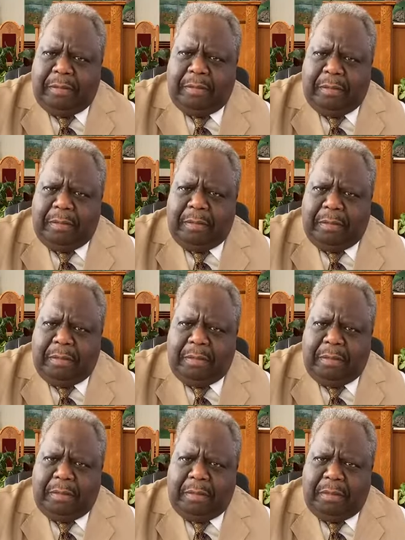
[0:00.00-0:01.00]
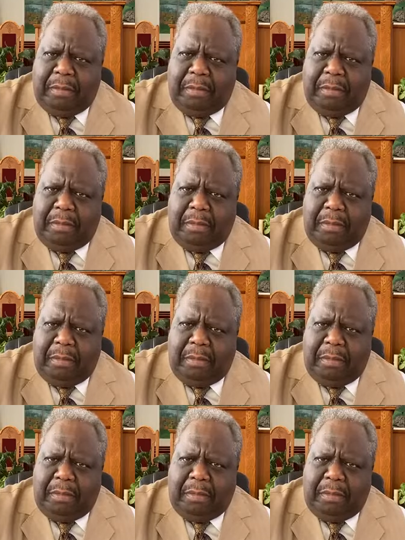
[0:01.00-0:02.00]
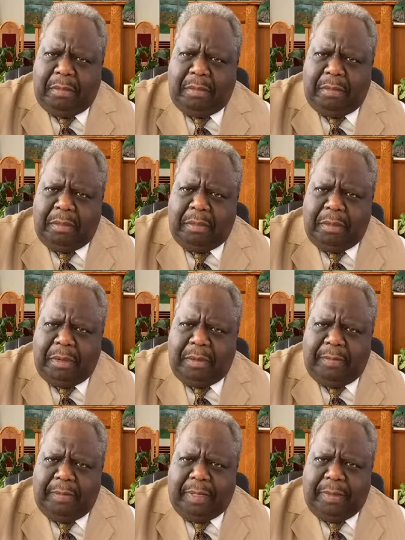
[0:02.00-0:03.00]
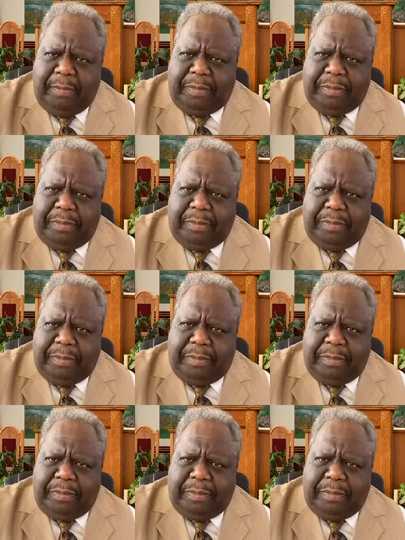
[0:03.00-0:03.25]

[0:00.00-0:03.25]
(no one is talking)